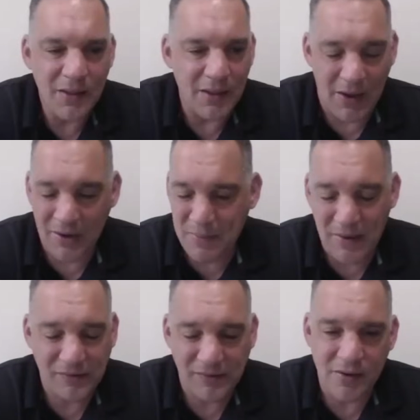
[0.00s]
And I
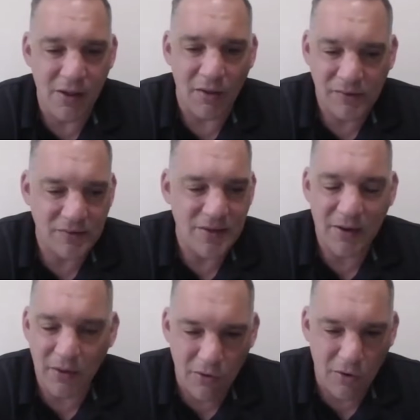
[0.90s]
basically said, no, this is not
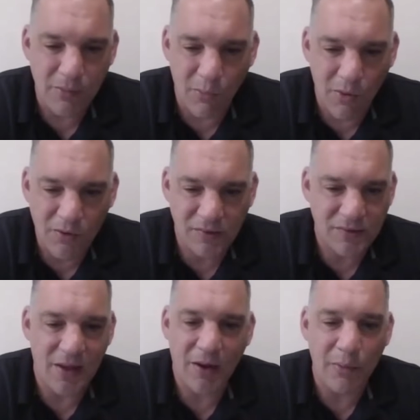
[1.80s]
how the Army works. This is
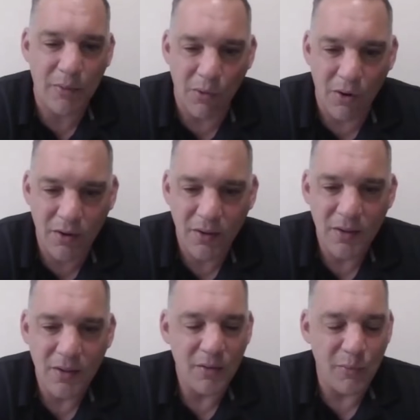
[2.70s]
not how we work.
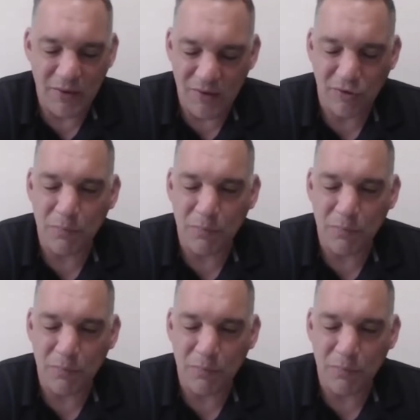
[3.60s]
We can still